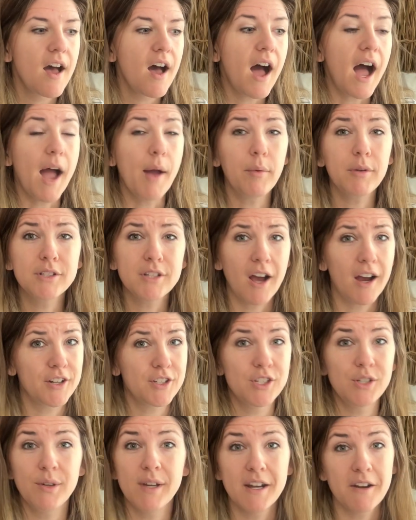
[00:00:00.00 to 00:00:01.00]
I will talk
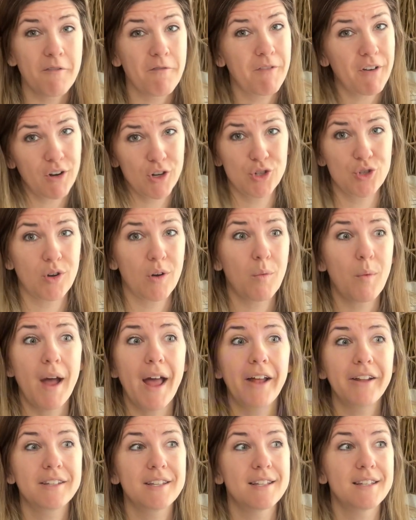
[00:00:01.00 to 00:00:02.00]
to you in a very short
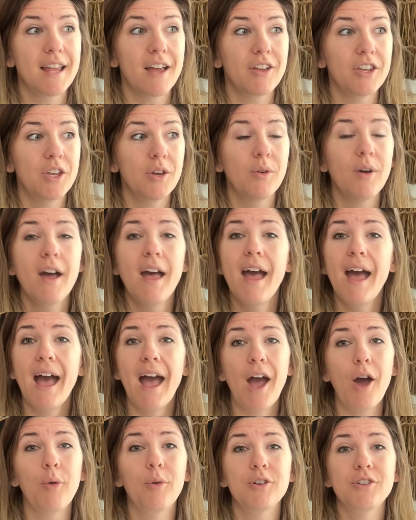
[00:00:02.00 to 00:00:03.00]
while to tell you
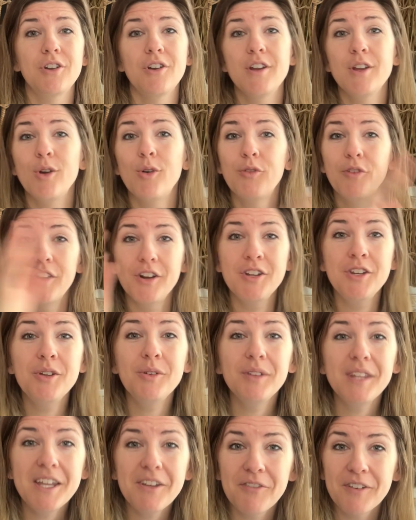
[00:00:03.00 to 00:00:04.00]
how we're turning over a new
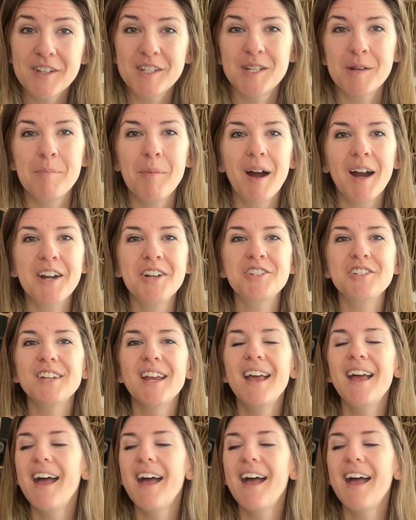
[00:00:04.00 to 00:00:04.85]
leaf into March